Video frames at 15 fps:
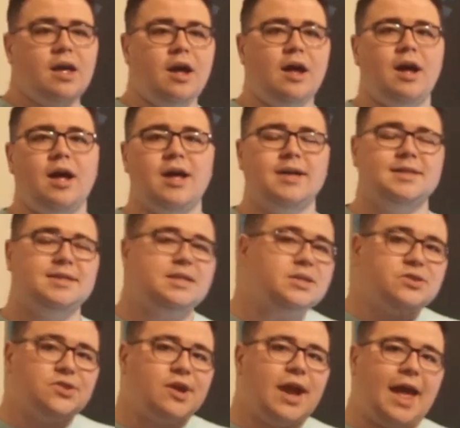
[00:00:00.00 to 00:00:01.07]

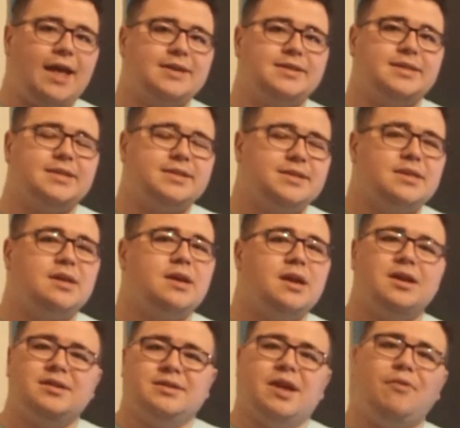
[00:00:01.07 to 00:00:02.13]
Caesar has his
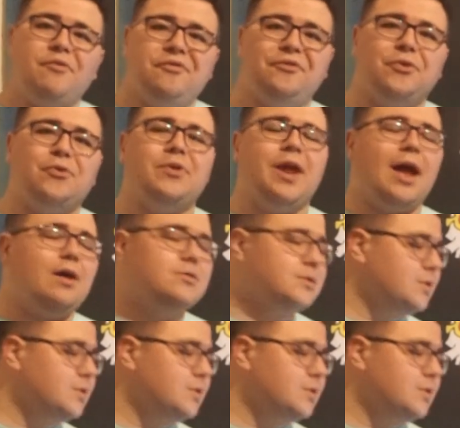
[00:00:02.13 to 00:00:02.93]
devil fruit now,